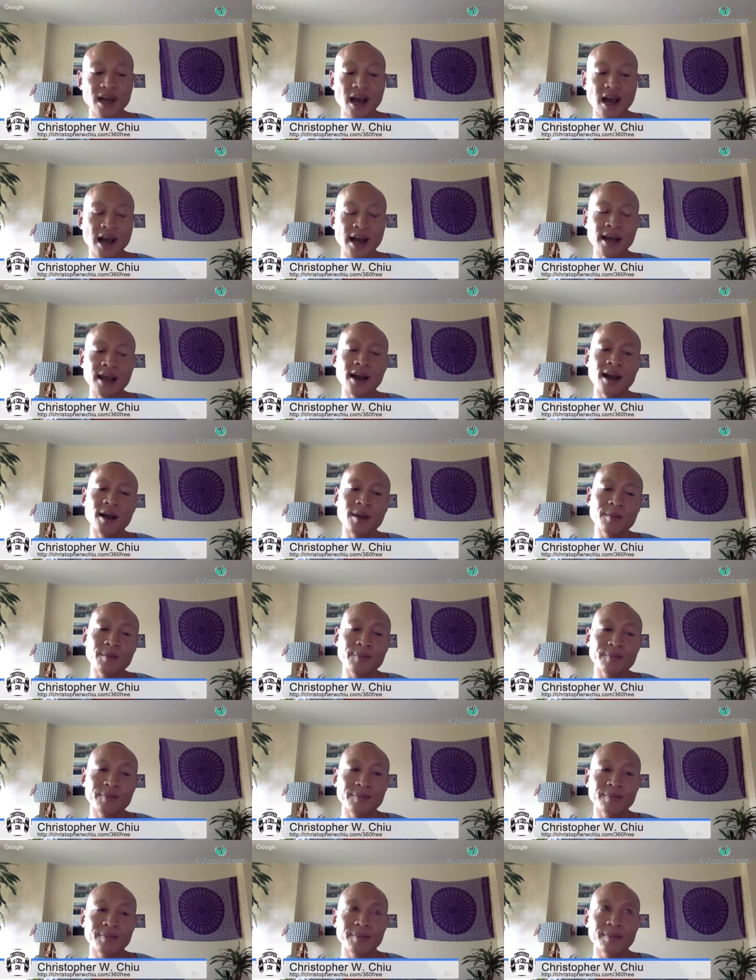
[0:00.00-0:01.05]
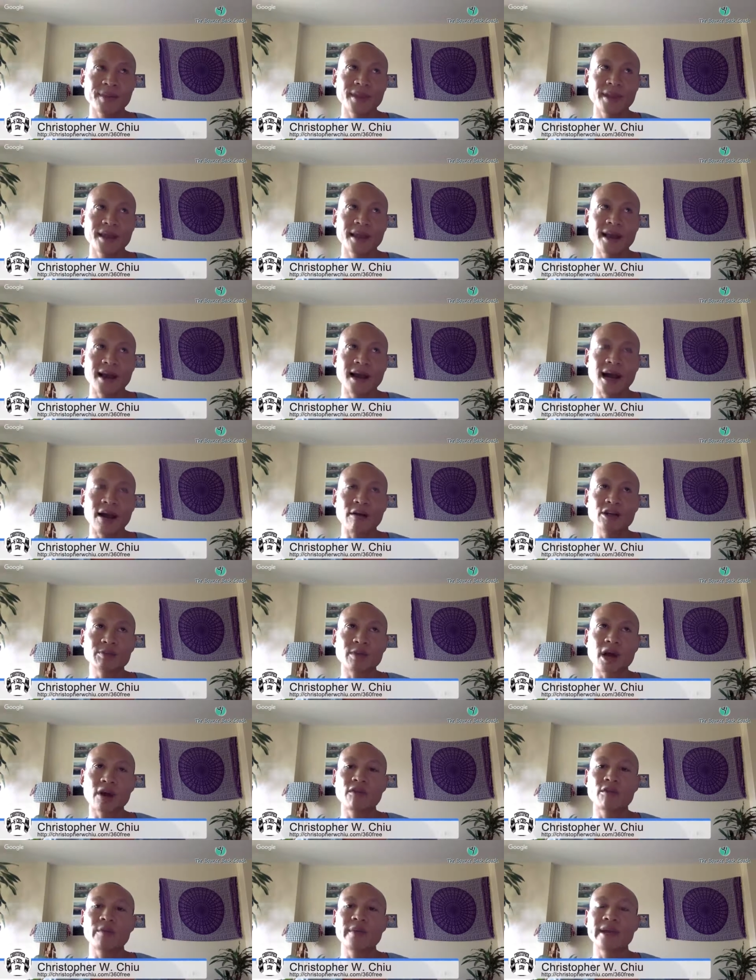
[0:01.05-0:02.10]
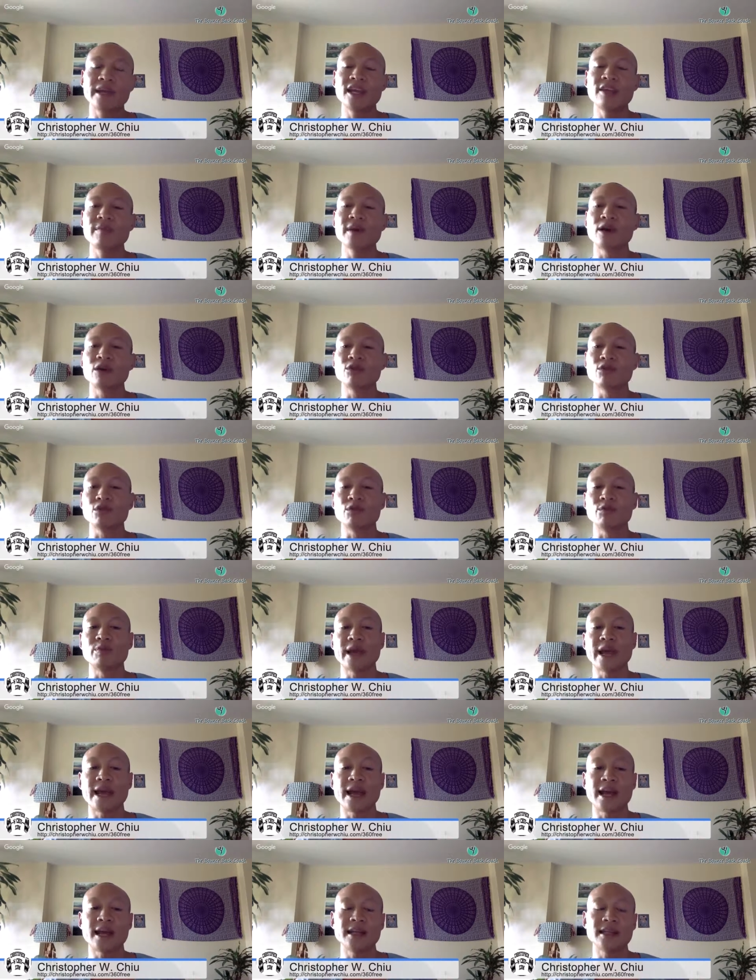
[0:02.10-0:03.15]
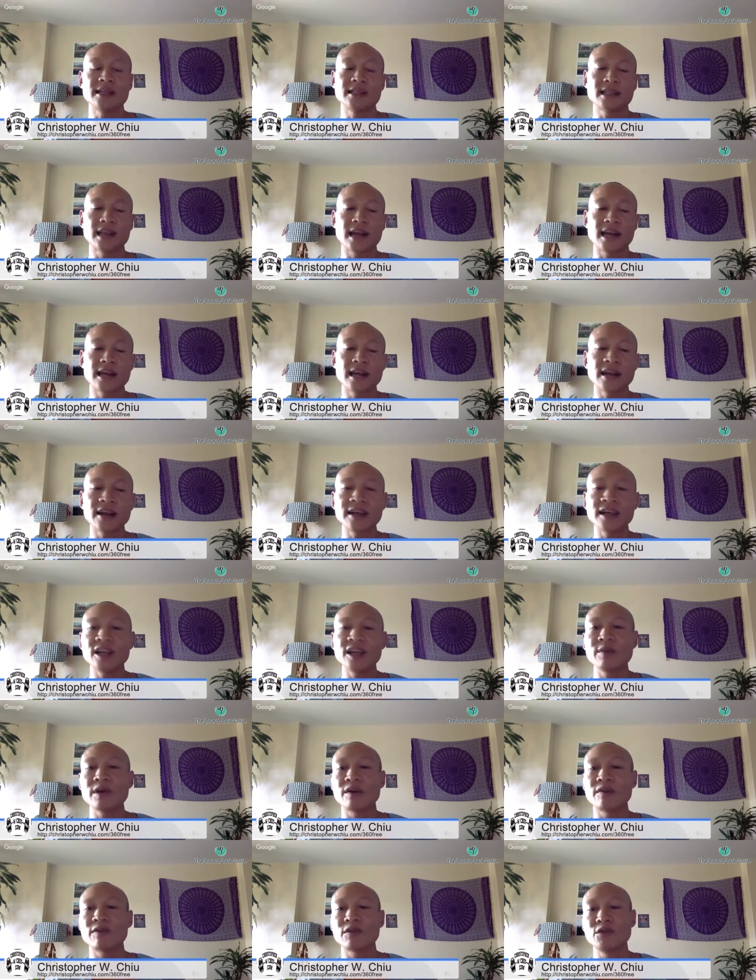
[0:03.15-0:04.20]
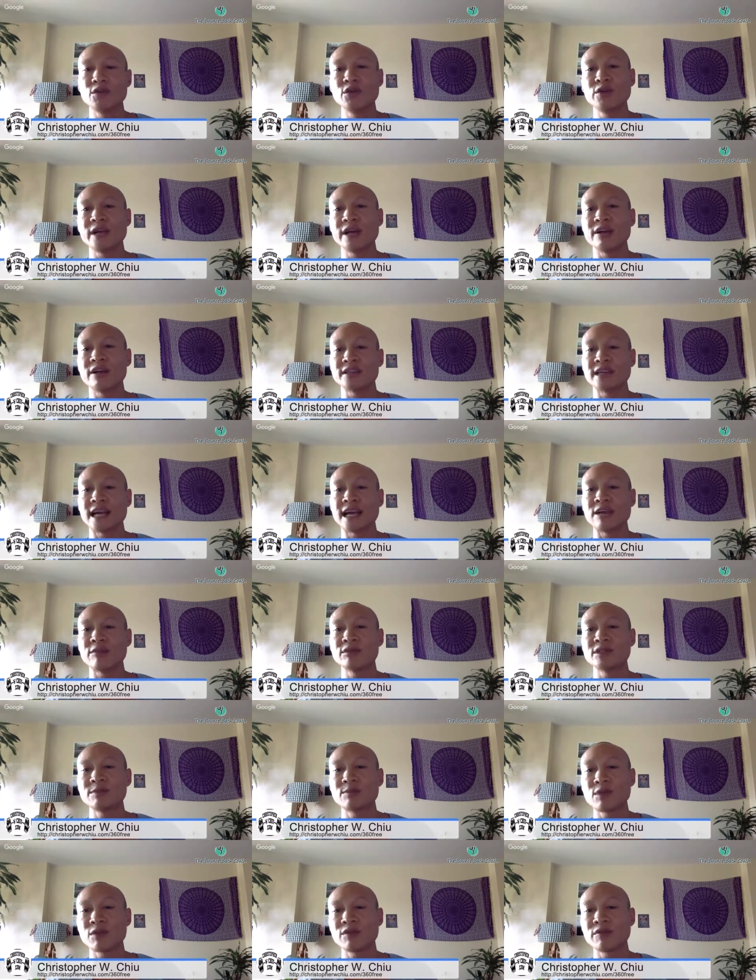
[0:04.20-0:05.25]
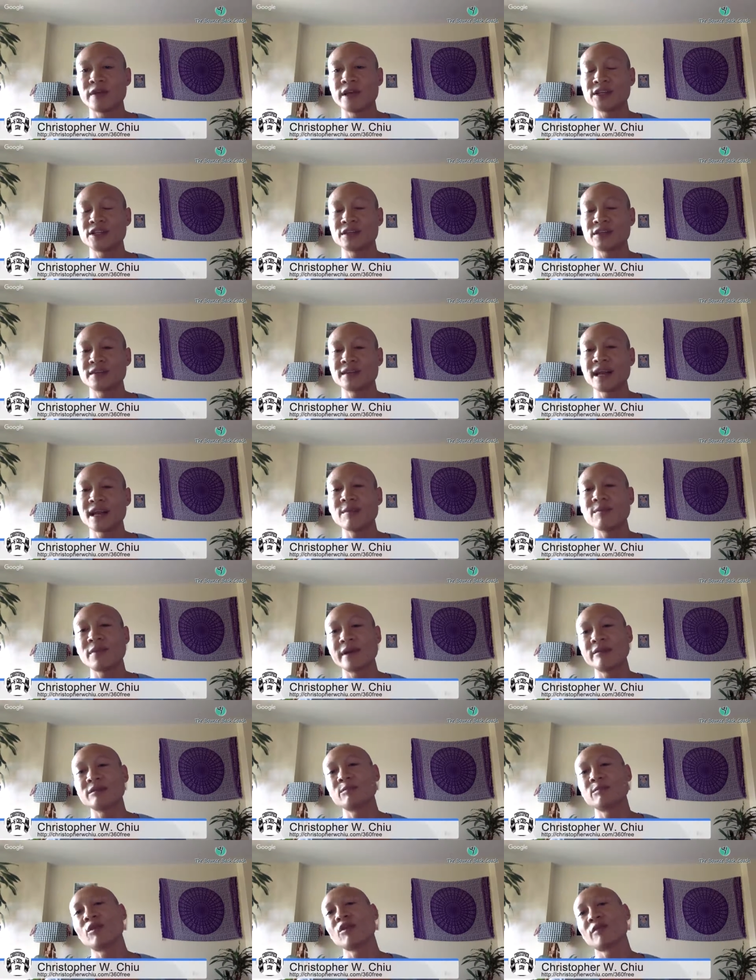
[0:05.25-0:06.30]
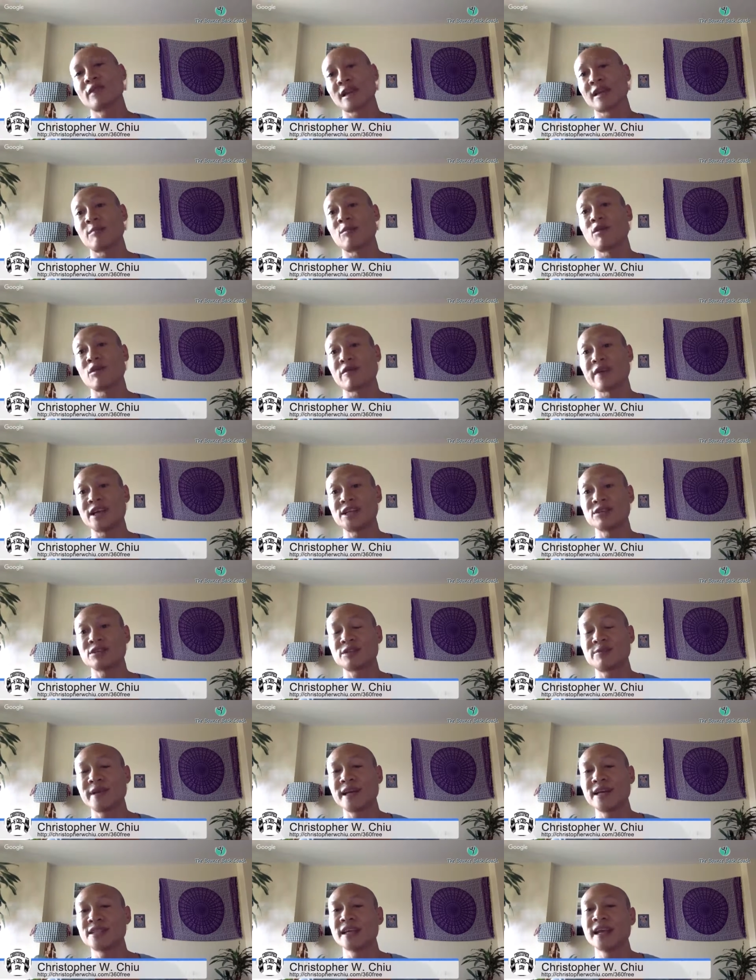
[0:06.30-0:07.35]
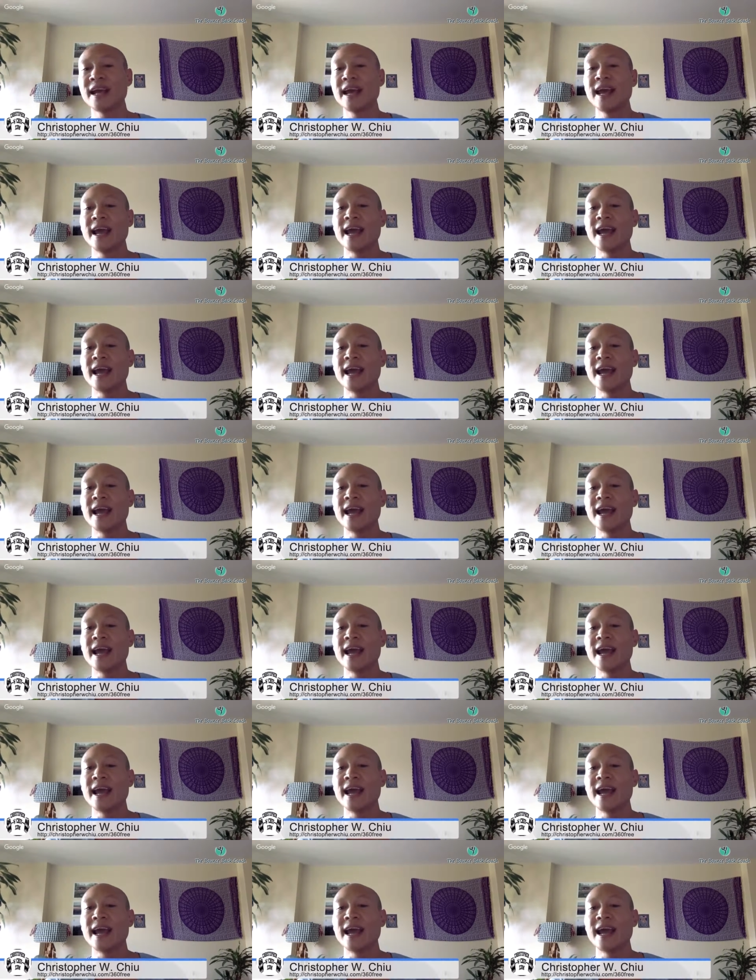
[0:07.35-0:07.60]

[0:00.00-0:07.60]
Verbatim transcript: I, um, I was part of an email group, and I got an email for New Year's, and it was a motivation, not a, it was more of like a motivational speech.